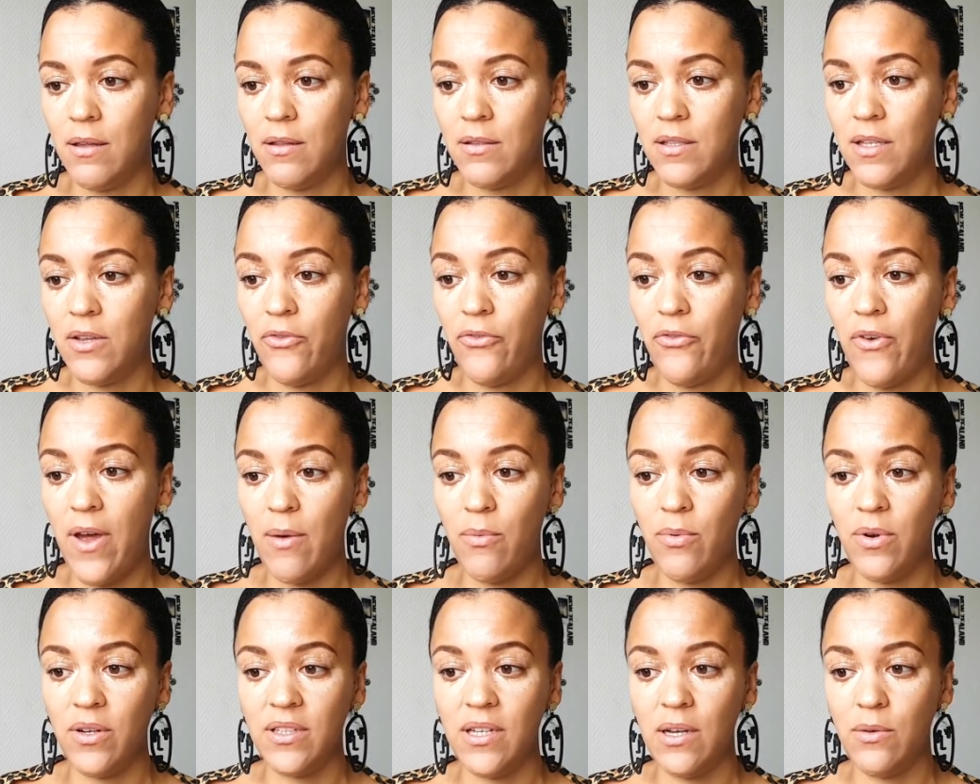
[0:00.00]
the
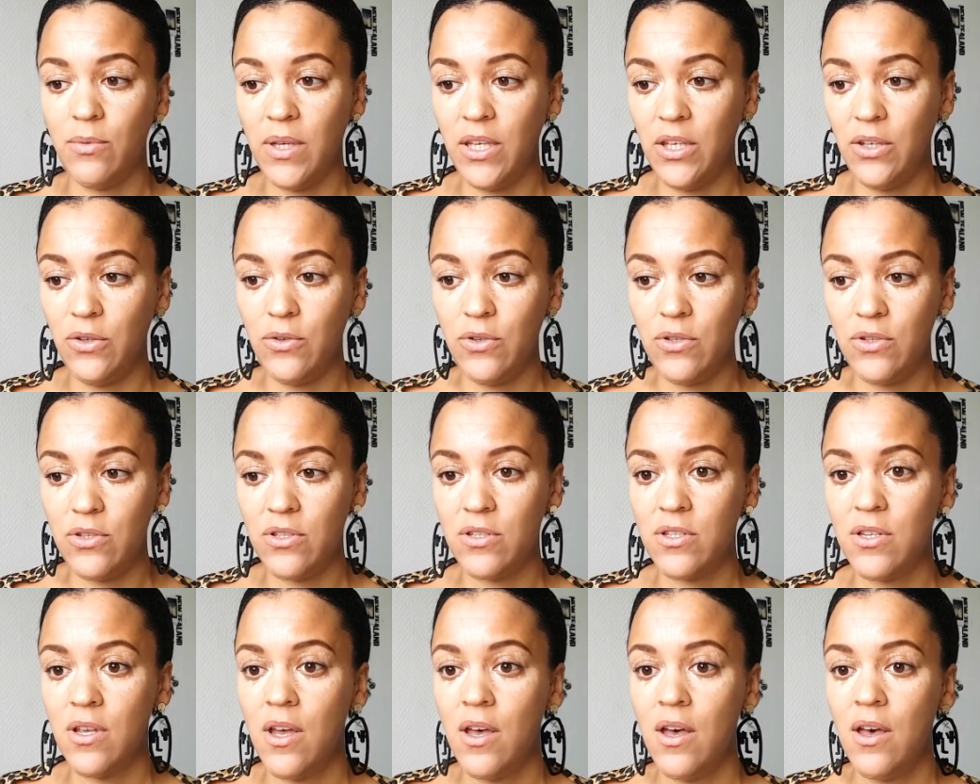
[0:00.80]
fabric that we
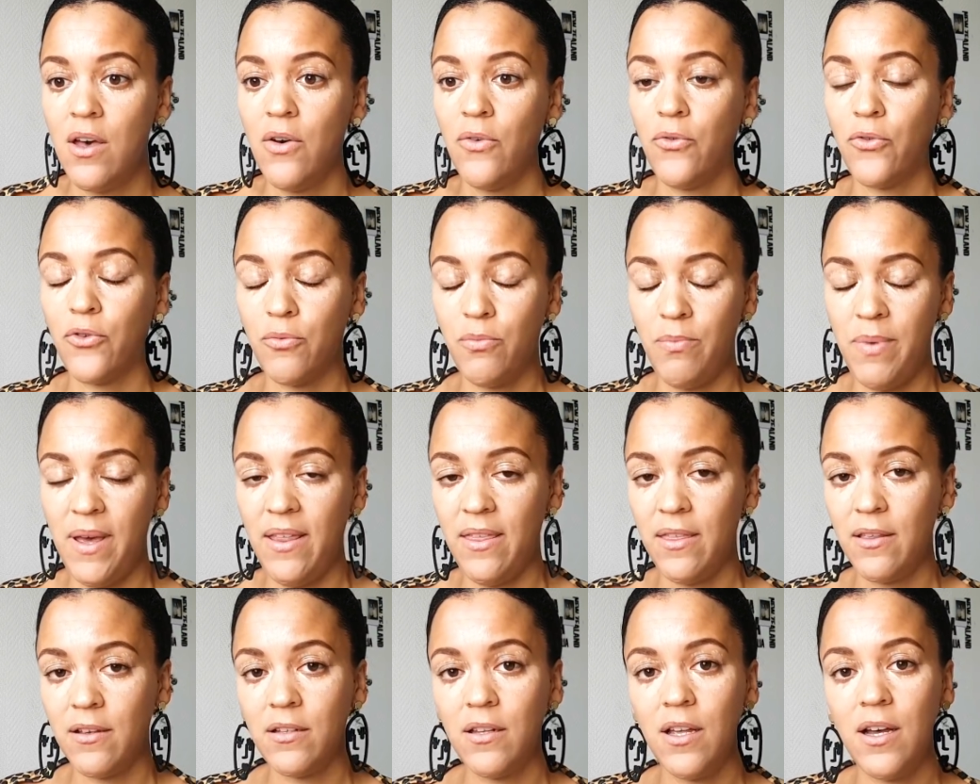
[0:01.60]
used for
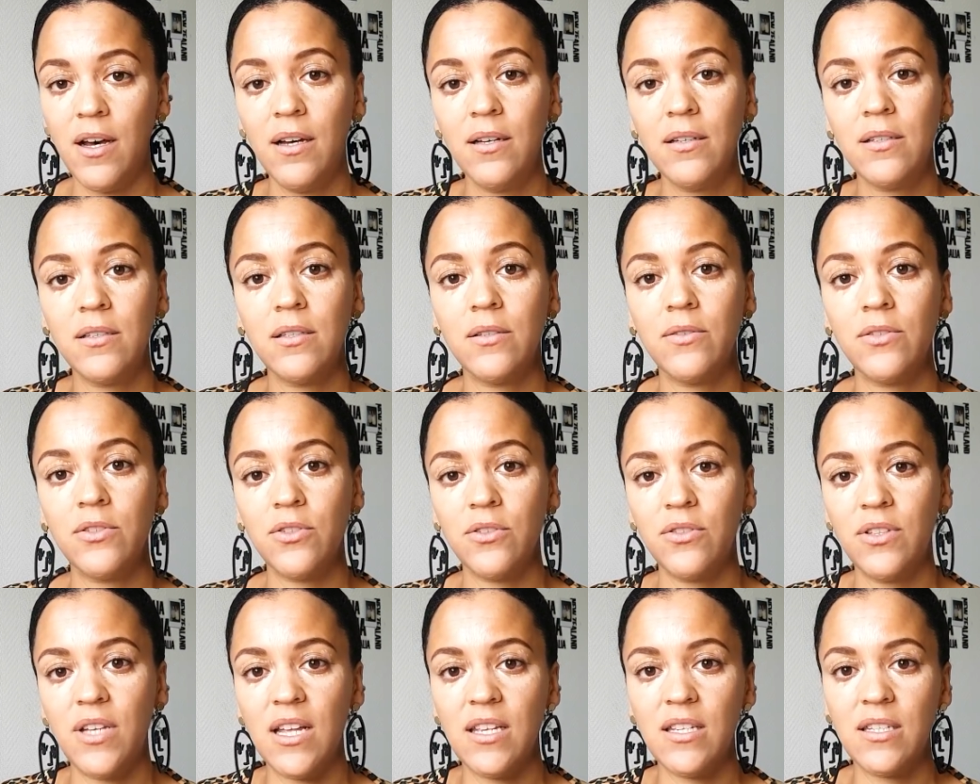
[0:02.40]
bedcloths,
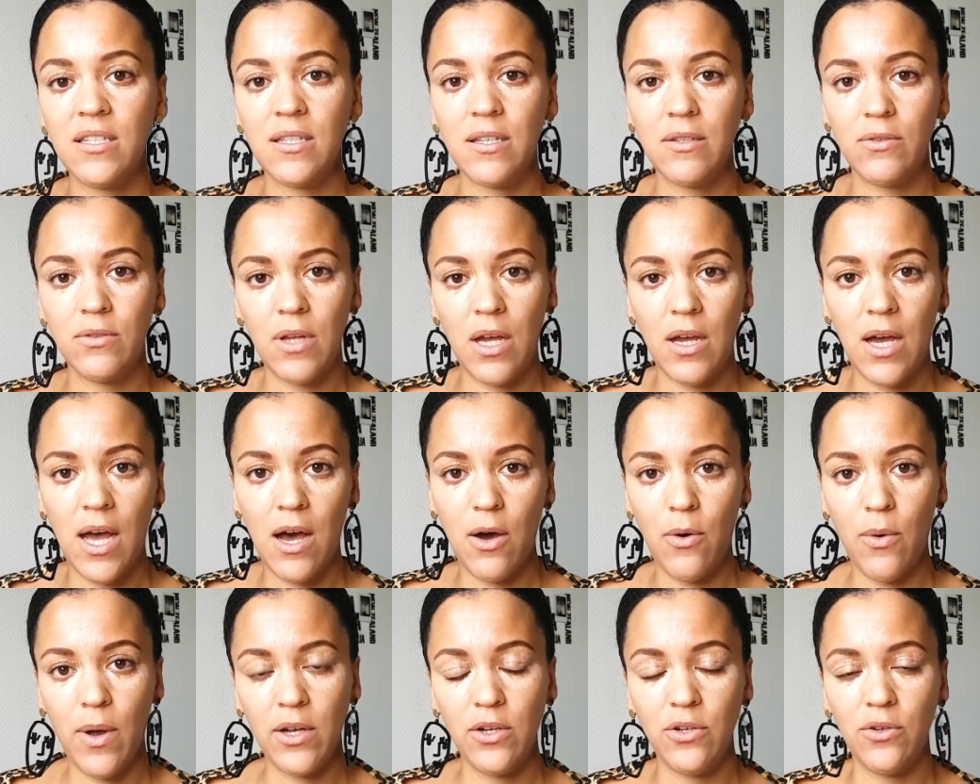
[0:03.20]
so that's
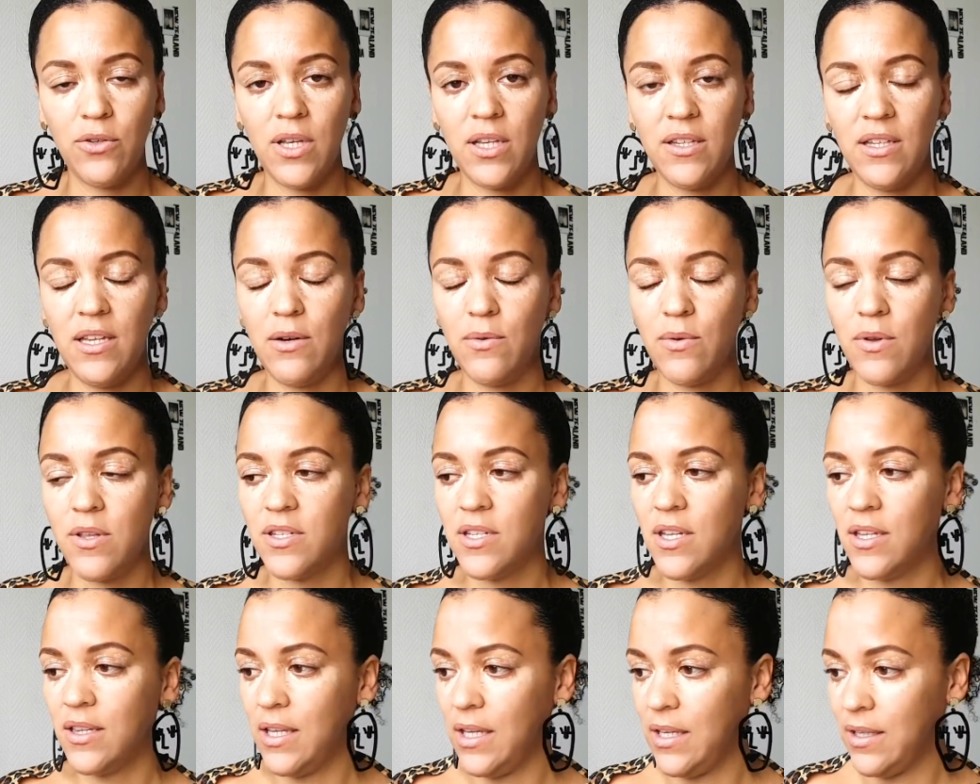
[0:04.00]
how I know that there was
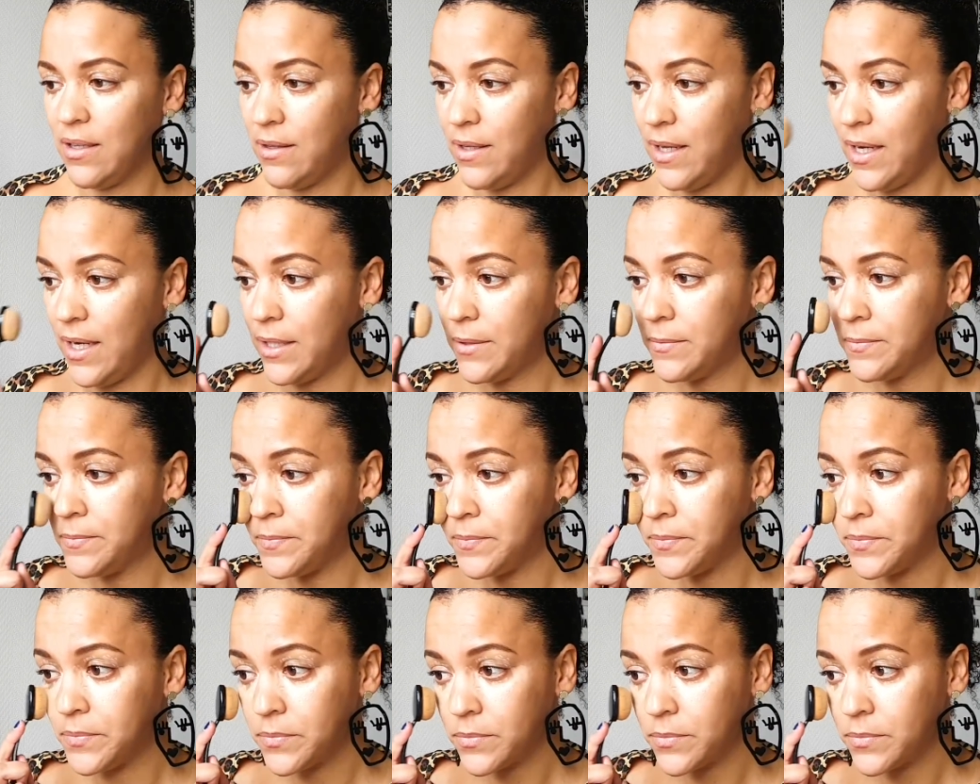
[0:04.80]
a link there.